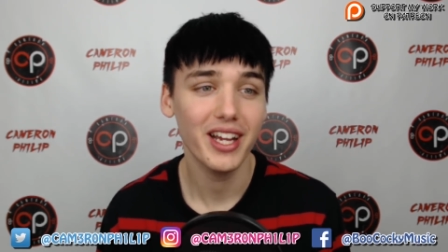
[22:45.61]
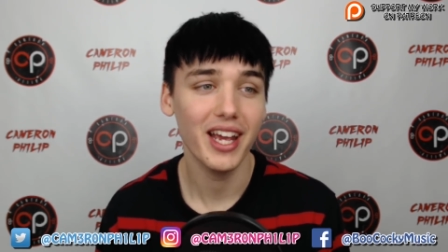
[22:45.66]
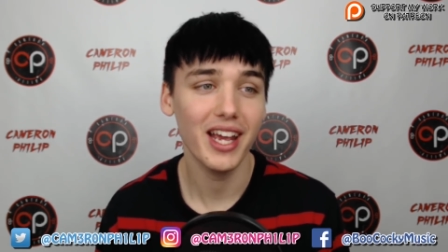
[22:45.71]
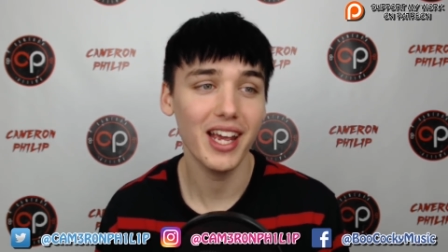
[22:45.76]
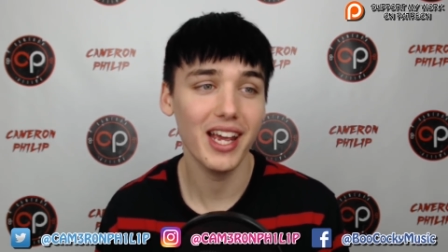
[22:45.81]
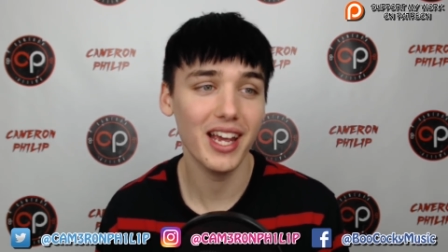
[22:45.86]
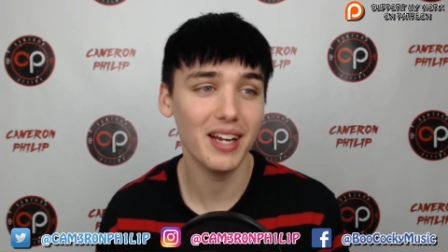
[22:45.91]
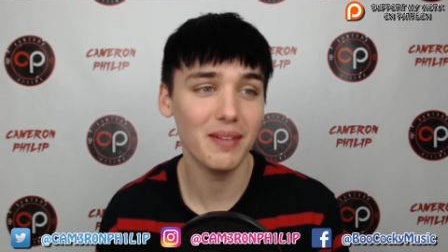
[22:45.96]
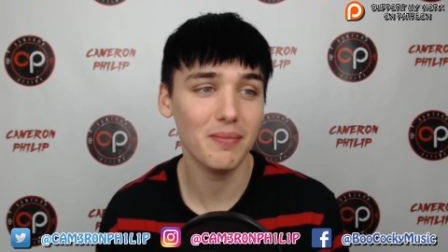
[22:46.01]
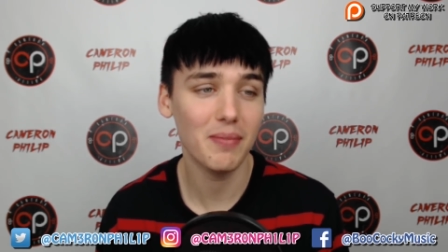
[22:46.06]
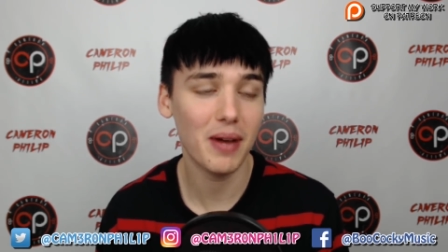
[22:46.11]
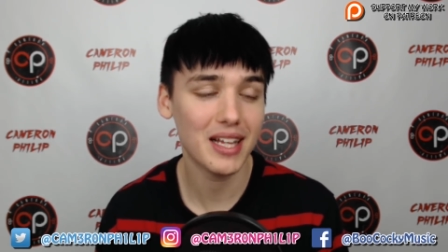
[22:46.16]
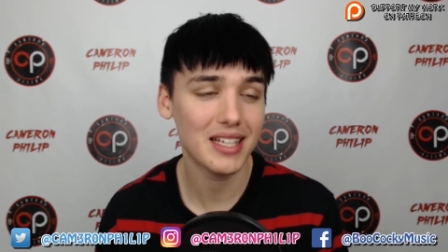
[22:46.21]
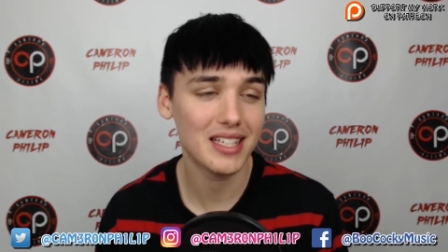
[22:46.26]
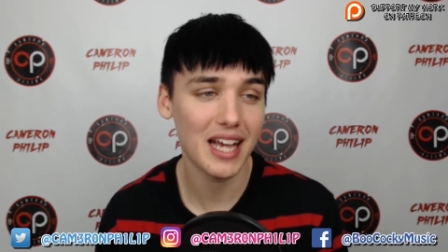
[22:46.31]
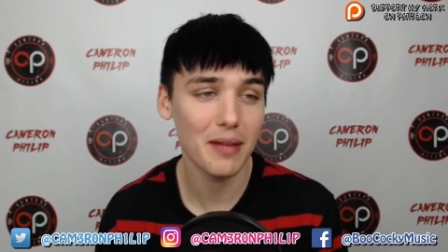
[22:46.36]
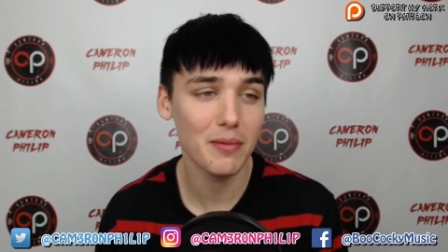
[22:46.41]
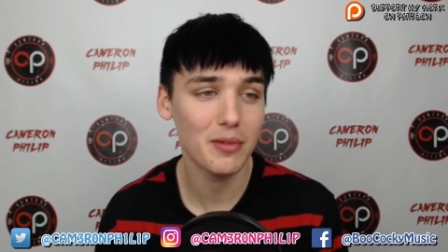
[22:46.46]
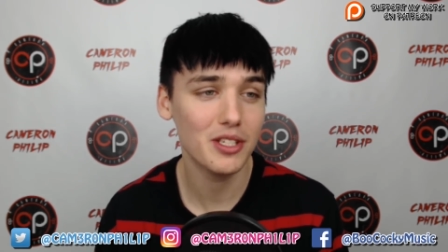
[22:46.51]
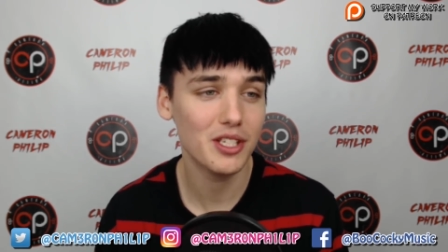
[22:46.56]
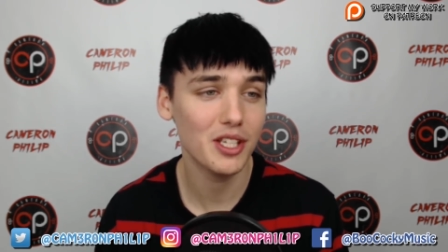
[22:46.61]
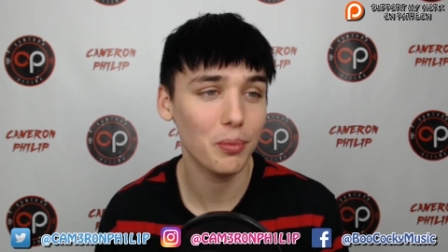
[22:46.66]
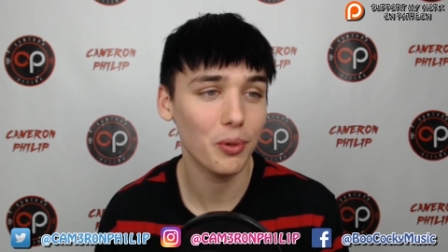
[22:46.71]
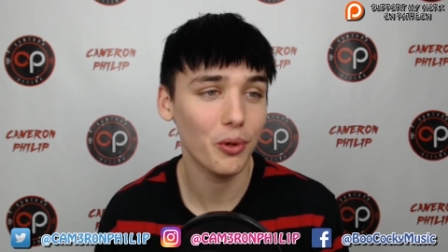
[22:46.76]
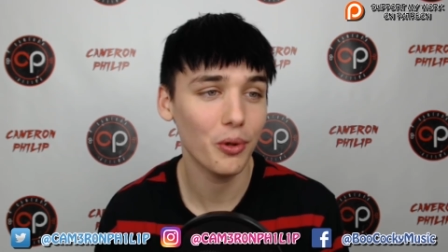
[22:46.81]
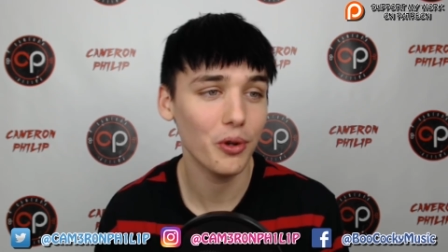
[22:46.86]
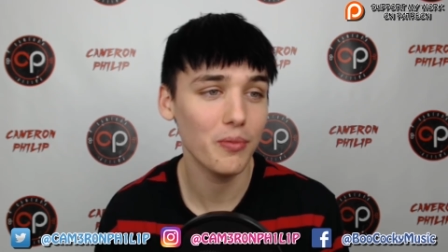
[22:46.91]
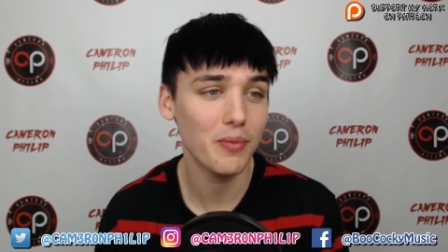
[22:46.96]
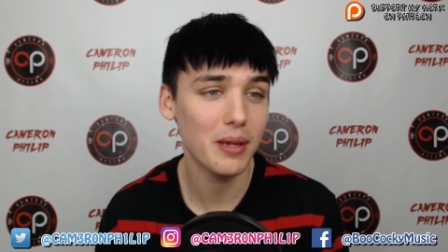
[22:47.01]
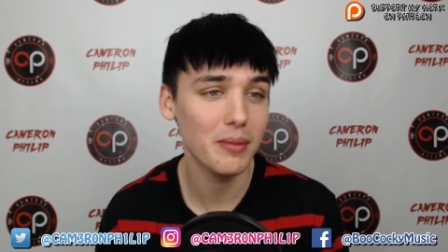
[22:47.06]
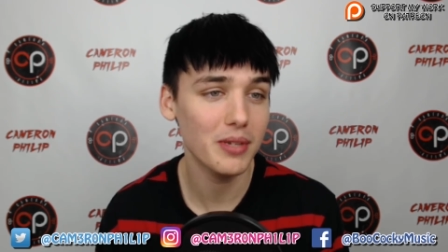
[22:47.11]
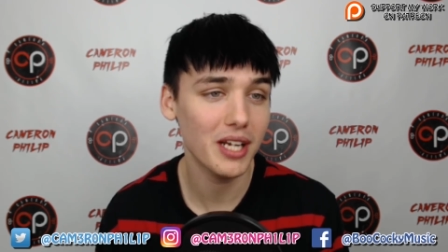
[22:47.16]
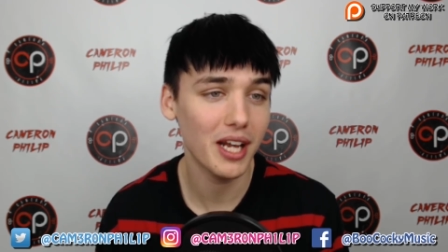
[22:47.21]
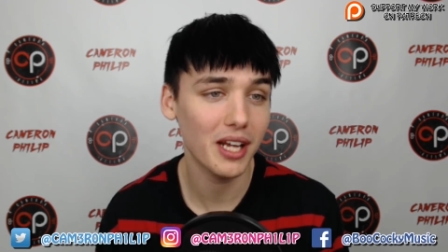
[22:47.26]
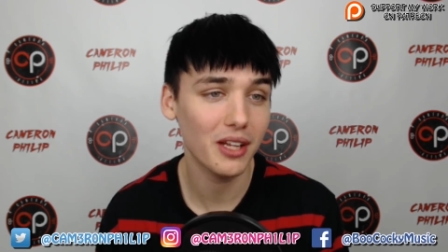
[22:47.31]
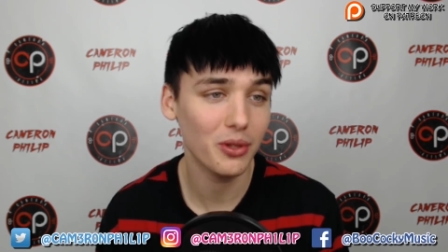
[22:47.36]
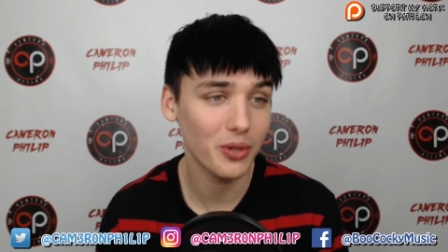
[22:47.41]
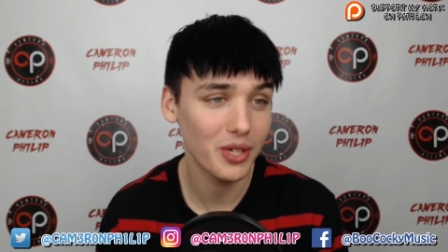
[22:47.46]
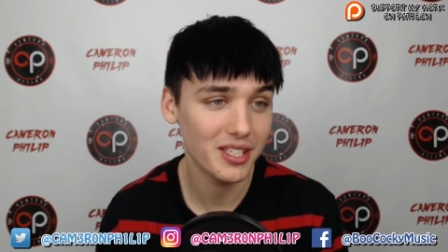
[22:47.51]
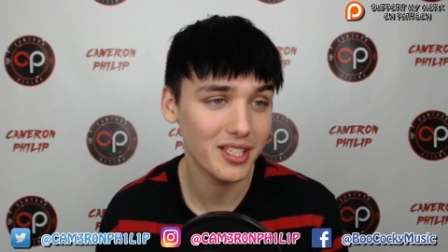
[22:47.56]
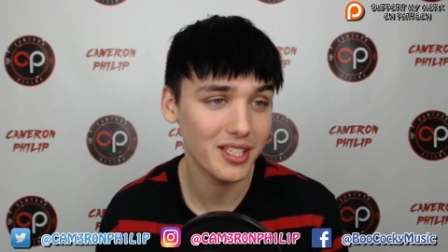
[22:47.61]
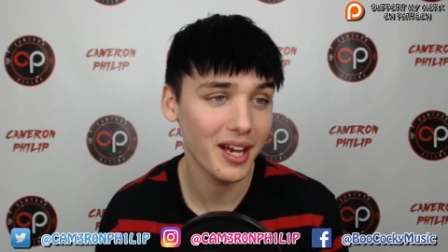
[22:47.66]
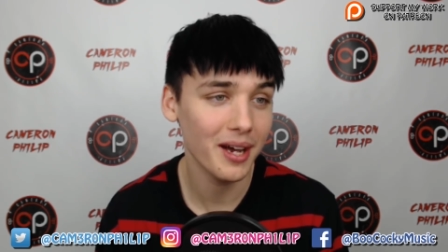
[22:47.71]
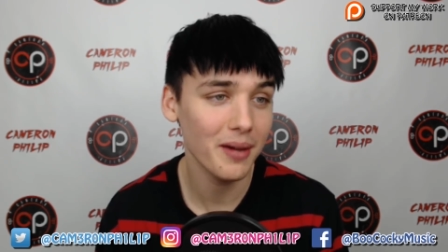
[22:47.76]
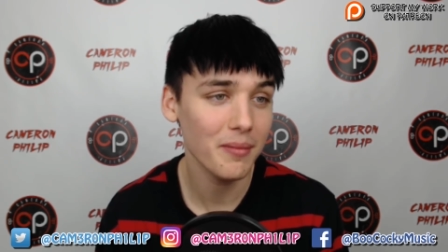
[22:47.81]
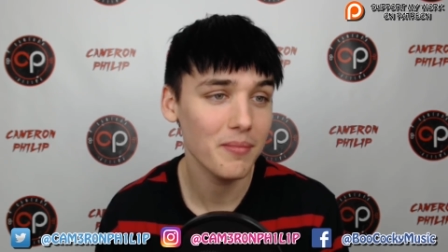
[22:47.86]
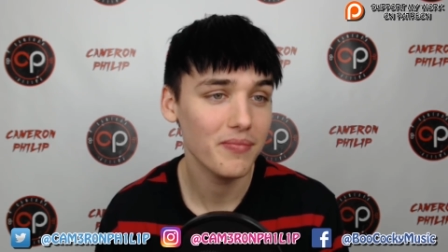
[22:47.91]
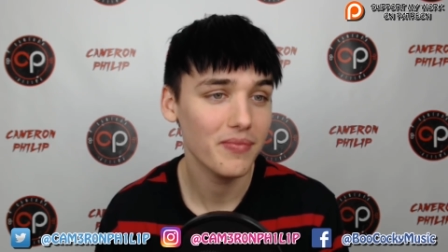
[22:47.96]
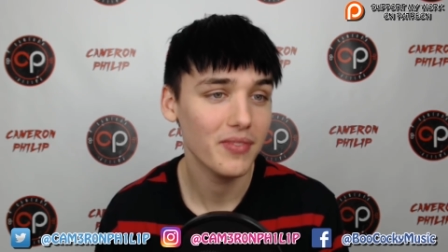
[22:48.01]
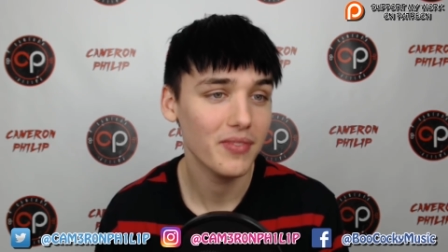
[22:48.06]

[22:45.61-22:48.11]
And by the time this is uploaded, maybe night three is up.